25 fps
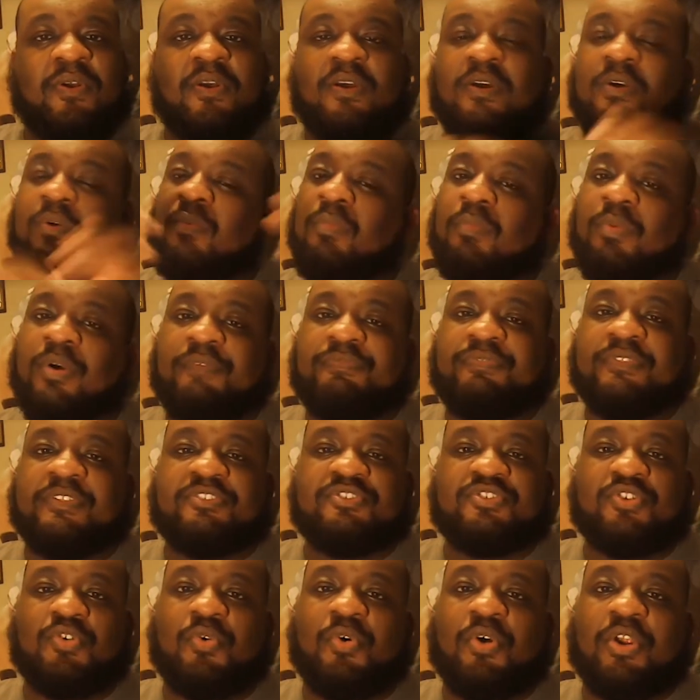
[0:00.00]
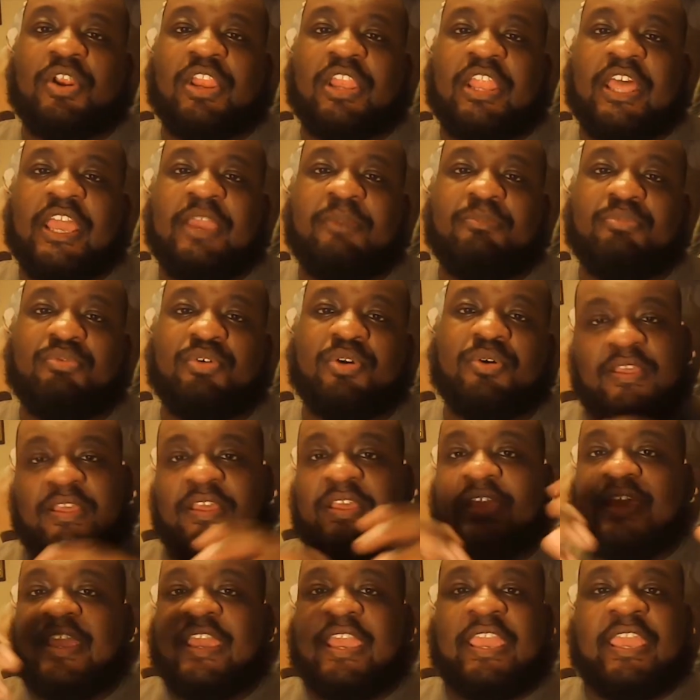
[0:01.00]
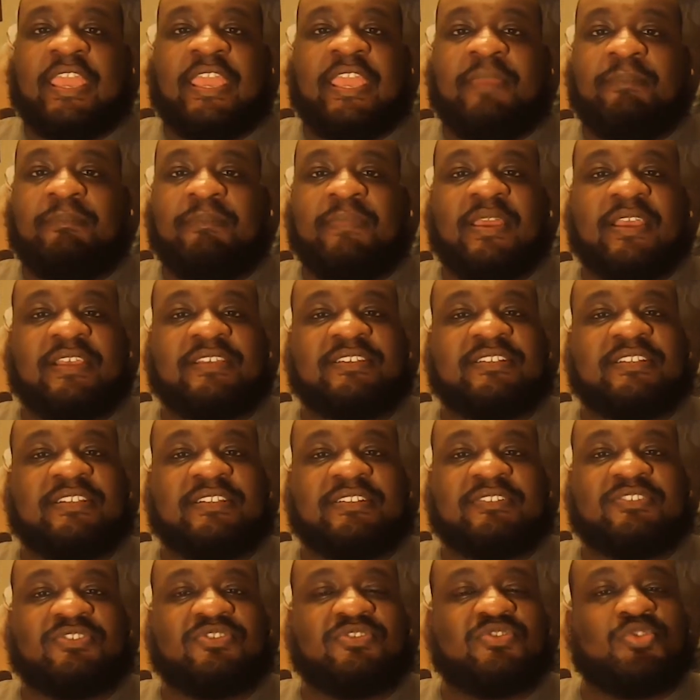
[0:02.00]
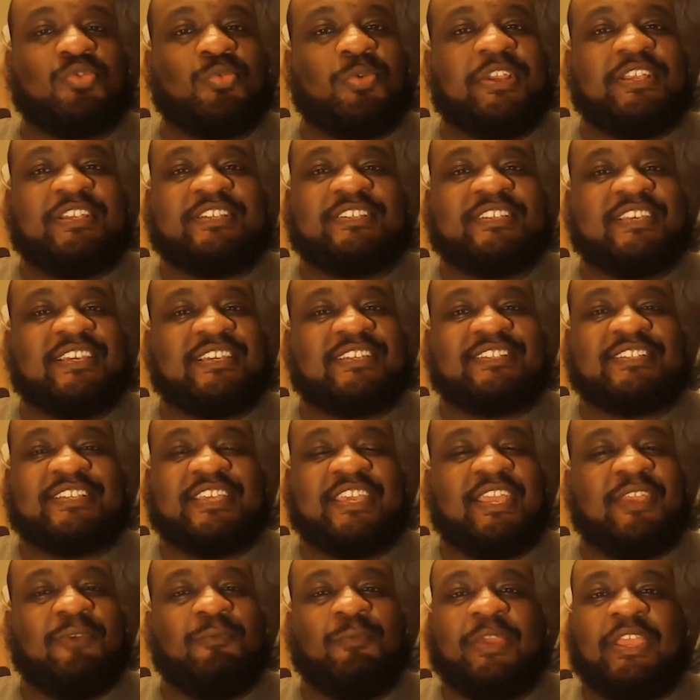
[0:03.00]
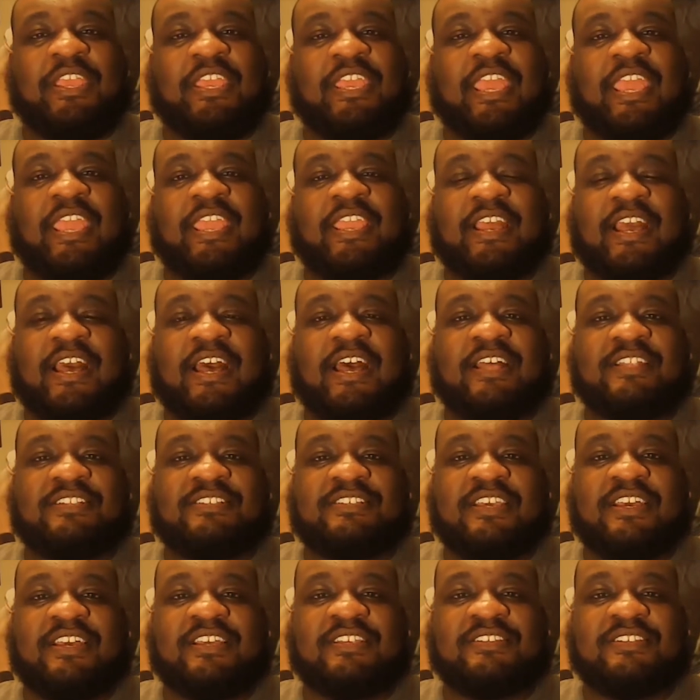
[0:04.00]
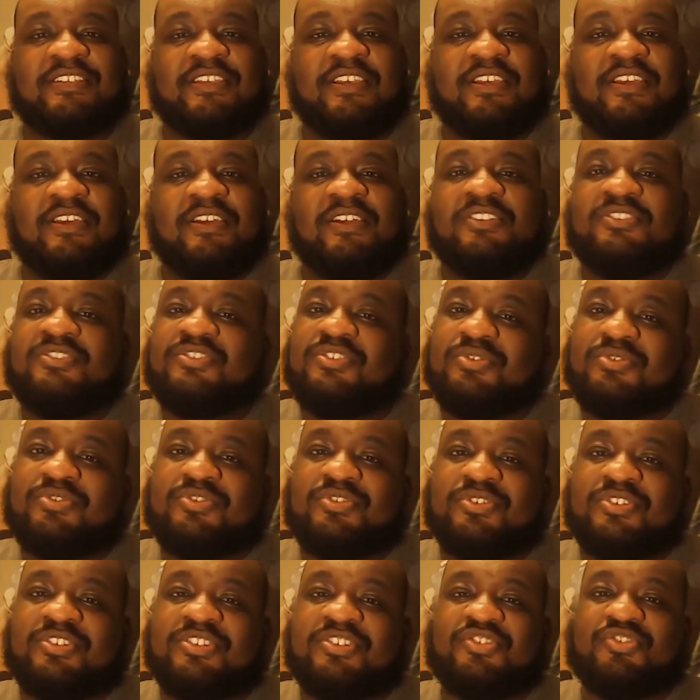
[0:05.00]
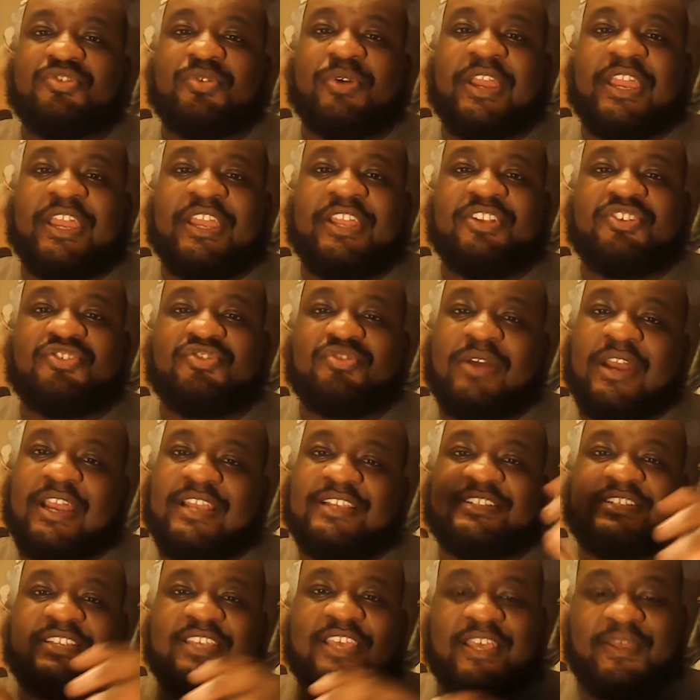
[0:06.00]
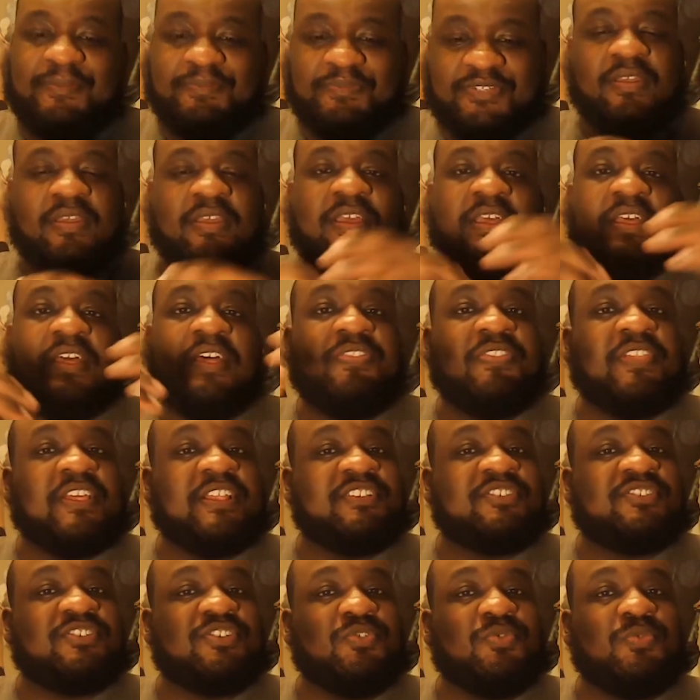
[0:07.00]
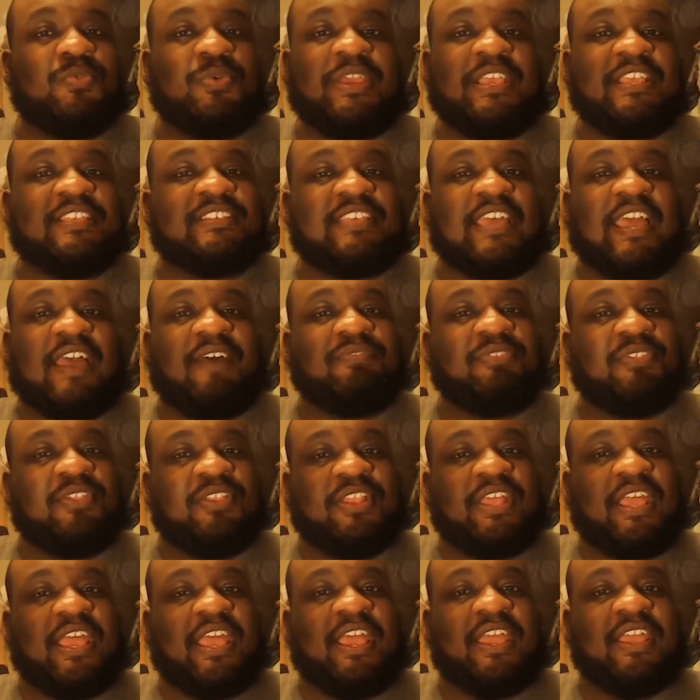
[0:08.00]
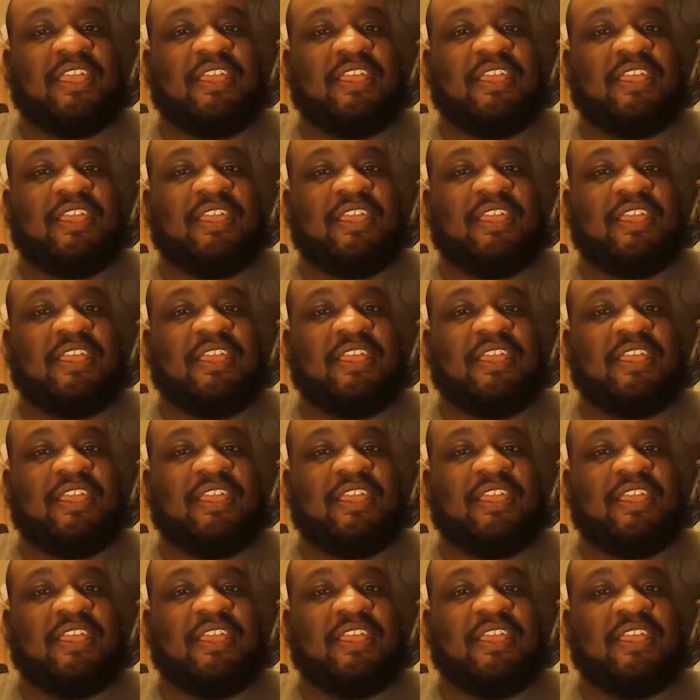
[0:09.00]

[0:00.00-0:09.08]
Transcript: with the torn labrum, and he missed the 2016 Week 8 contest due to a strained triceps. Then 2 weeks after that,